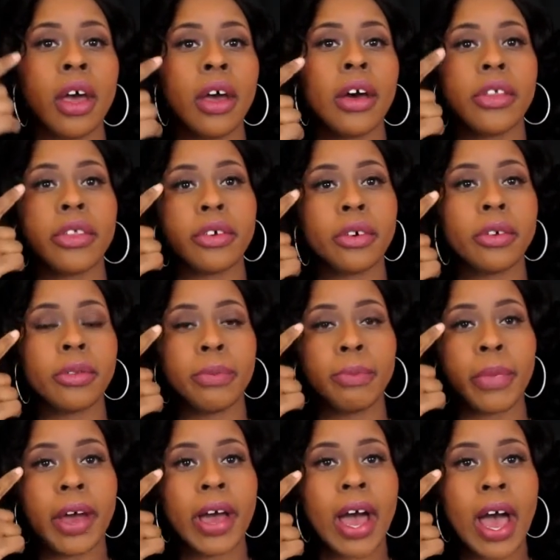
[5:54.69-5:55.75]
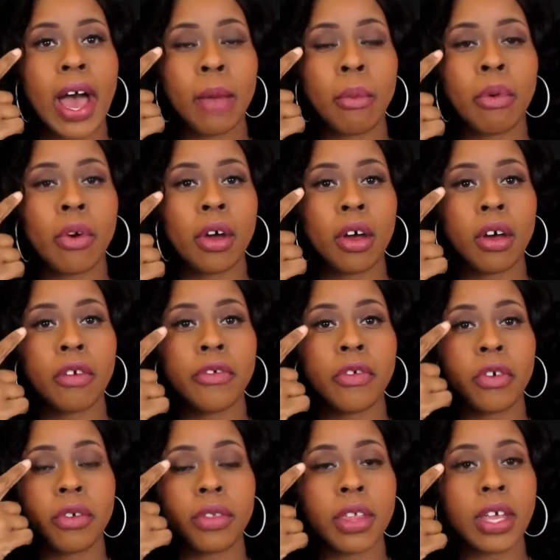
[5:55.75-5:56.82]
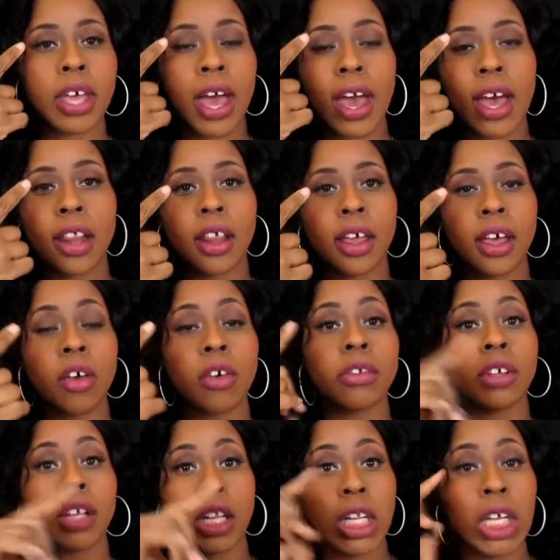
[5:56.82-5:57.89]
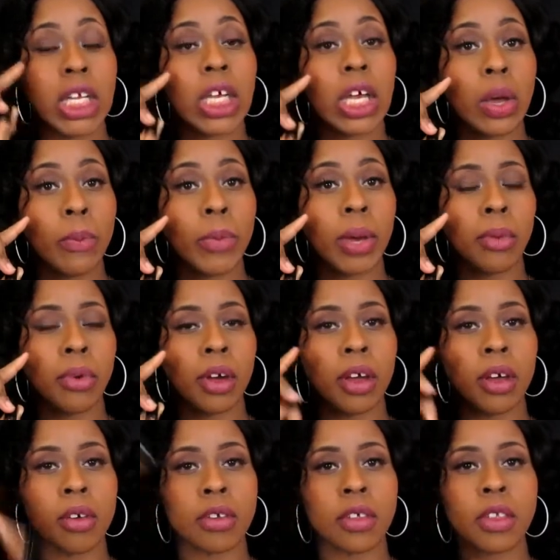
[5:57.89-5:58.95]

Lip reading: under my eyebrow for the highlight or to clean up my brows.